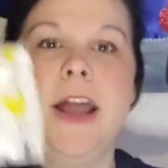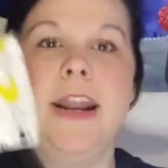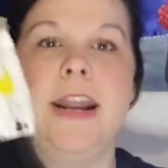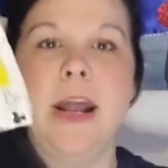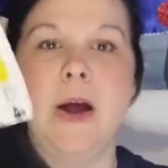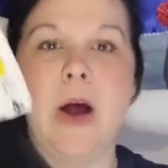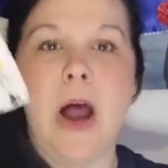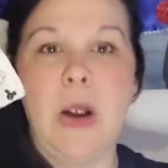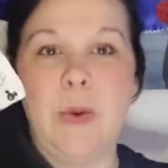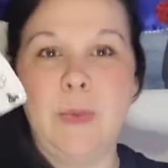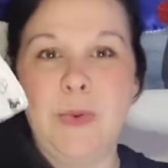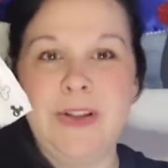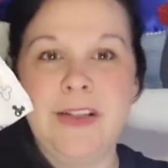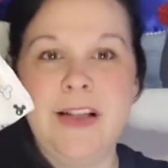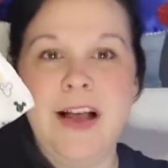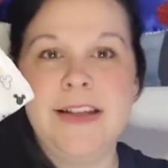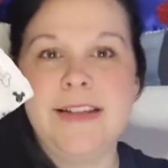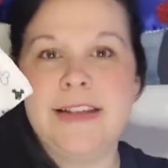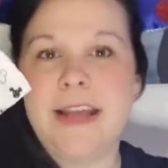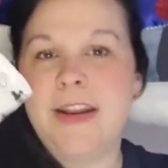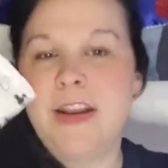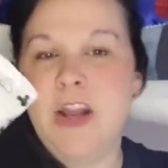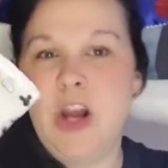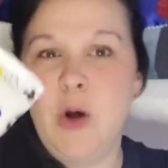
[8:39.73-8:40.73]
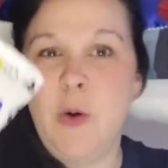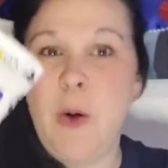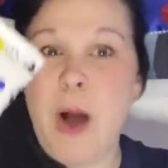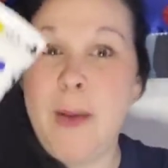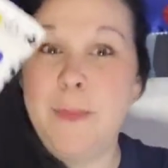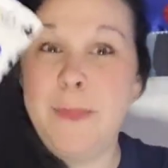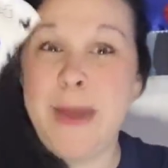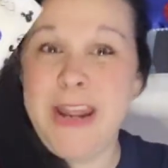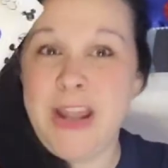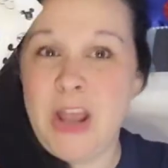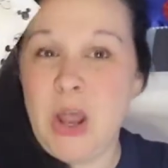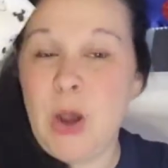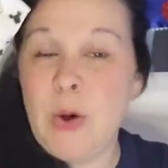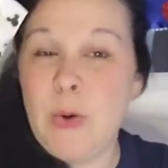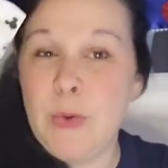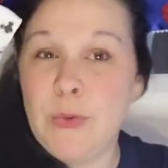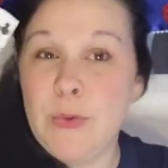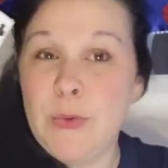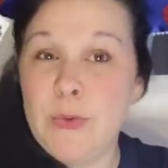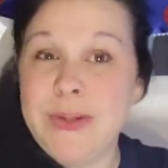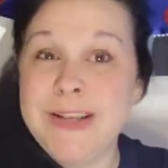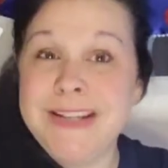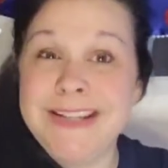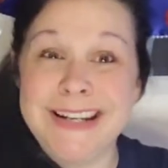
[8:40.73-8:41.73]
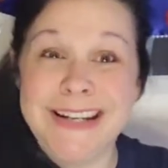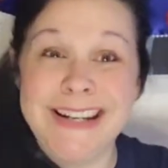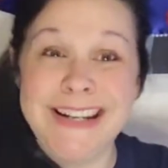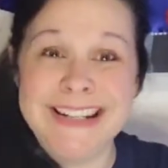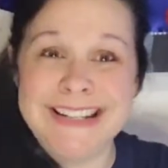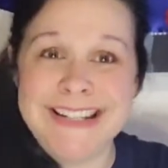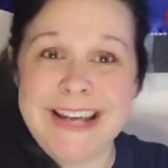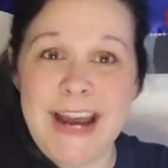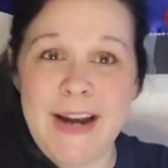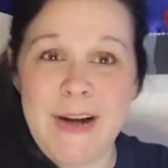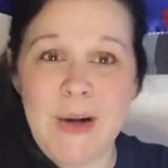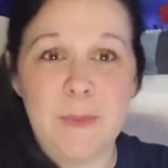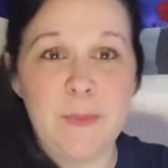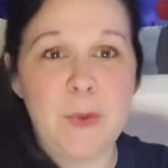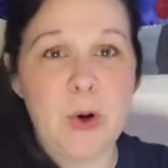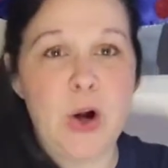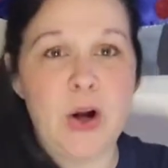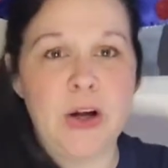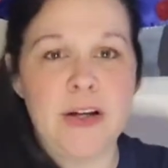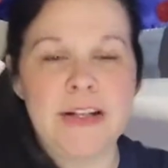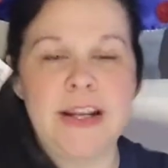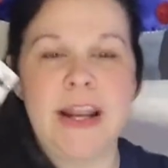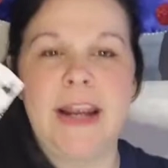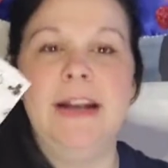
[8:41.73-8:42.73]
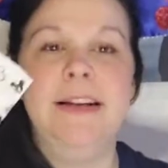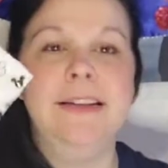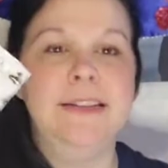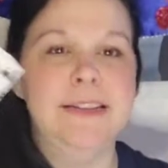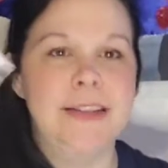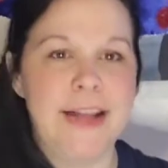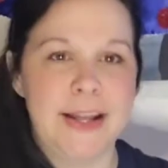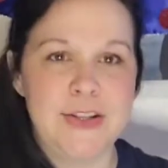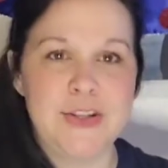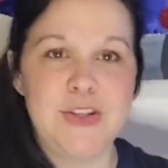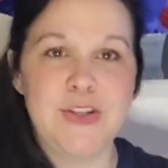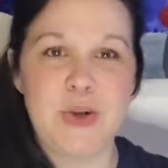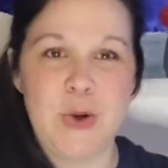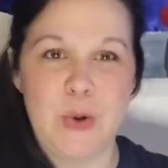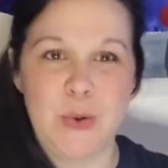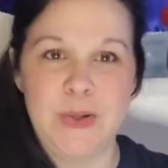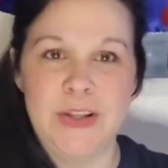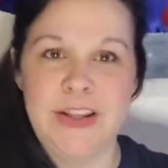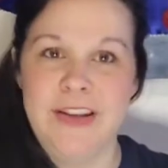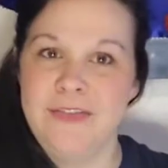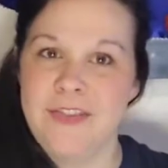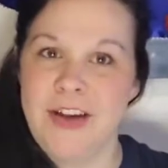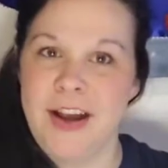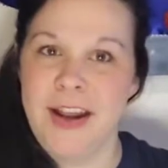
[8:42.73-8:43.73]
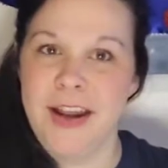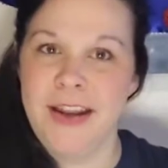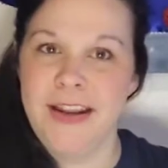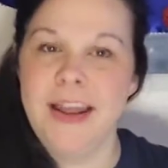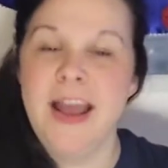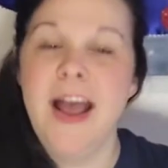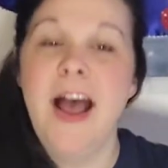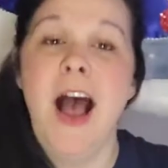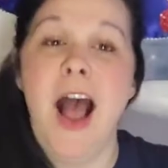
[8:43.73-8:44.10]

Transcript: Now, I realize, I know I may go through this in an entire park day. That's totally fine.